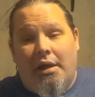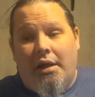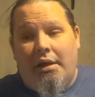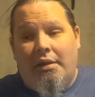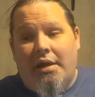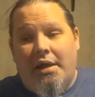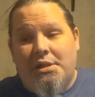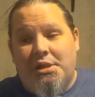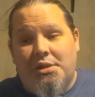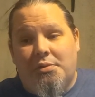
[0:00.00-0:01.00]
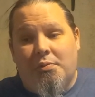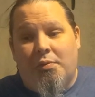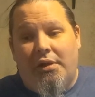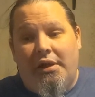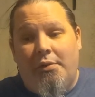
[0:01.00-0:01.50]
And that's
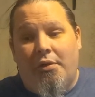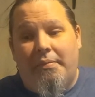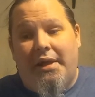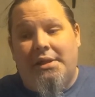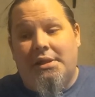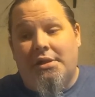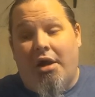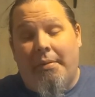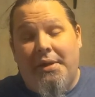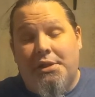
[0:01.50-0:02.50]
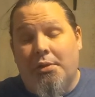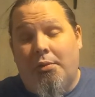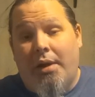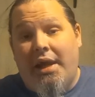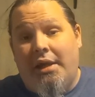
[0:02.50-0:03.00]
really what makes this hobby so
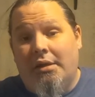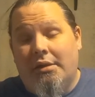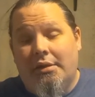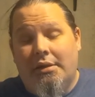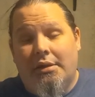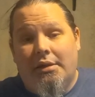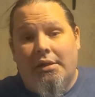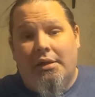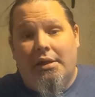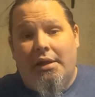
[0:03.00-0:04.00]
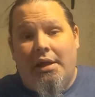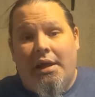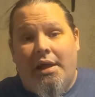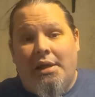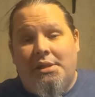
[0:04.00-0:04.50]
great,
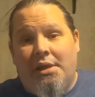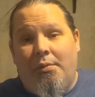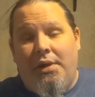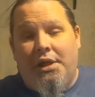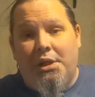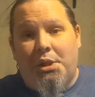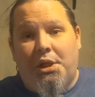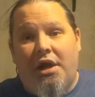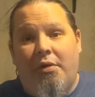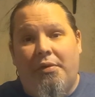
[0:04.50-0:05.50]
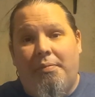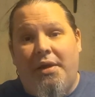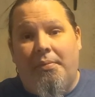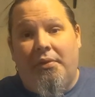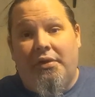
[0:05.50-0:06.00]
is that we can share with
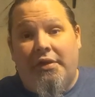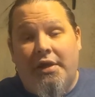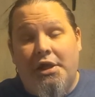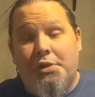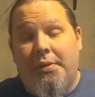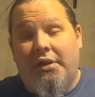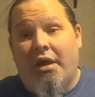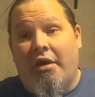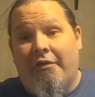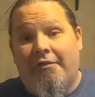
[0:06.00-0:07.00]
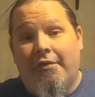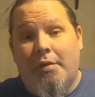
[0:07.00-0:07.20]
people the things we love.